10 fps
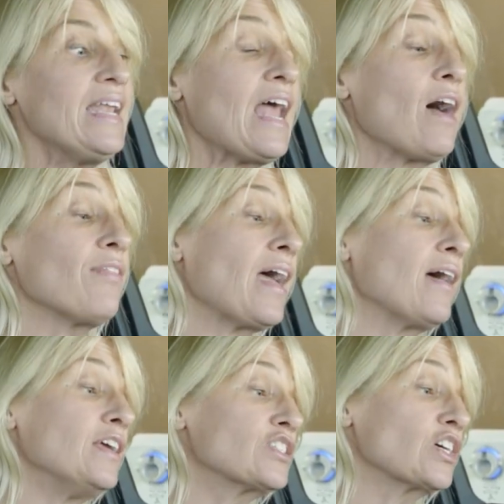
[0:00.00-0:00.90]
Now,
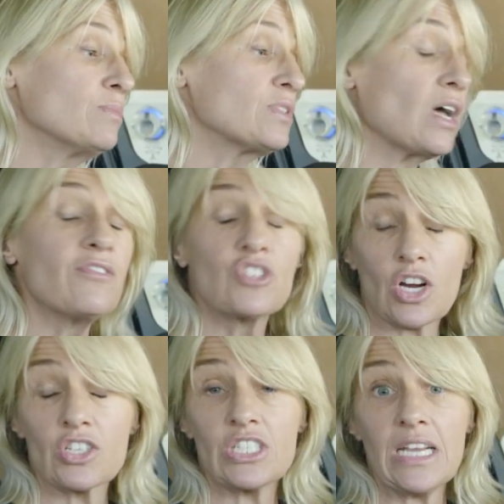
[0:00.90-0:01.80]
in terms of
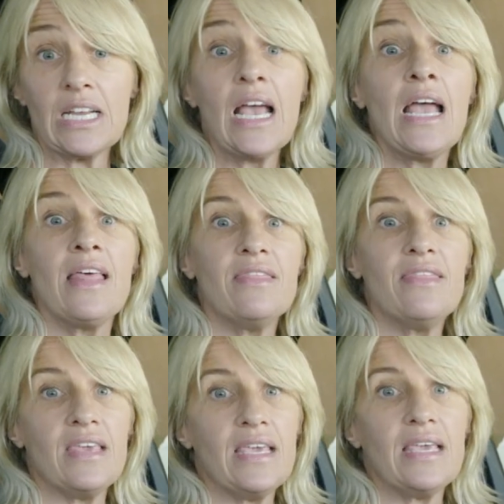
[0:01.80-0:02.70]
charging,
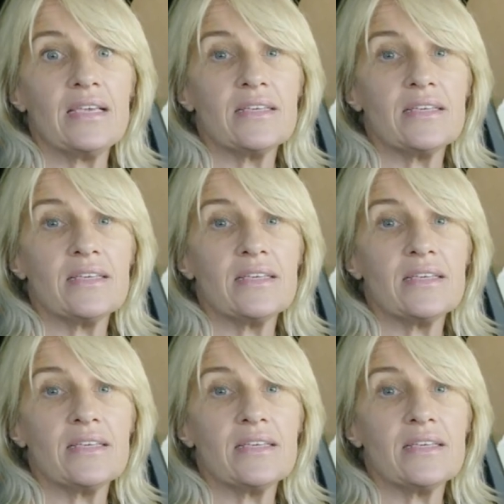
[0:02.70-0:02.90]
the